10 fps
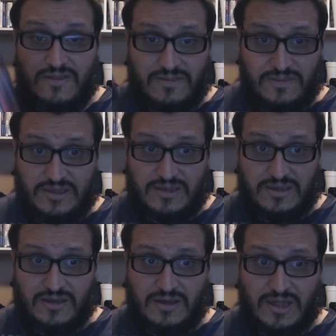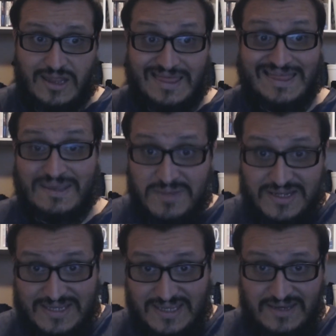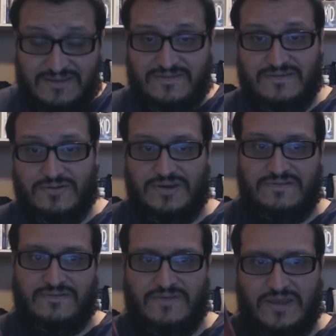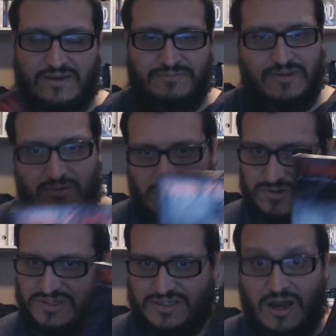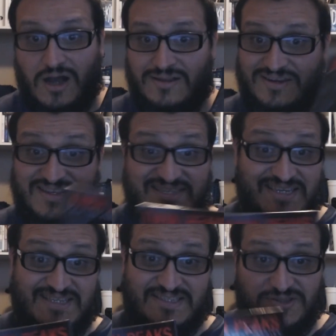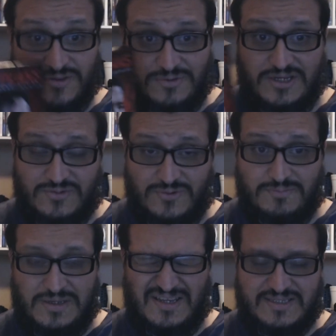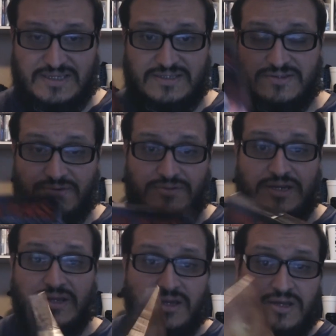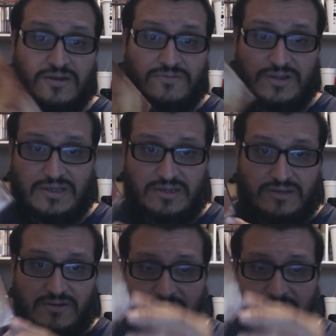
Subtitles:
the limited series event. We're just calling this season 3, Twin Peaks season 3. Really, you got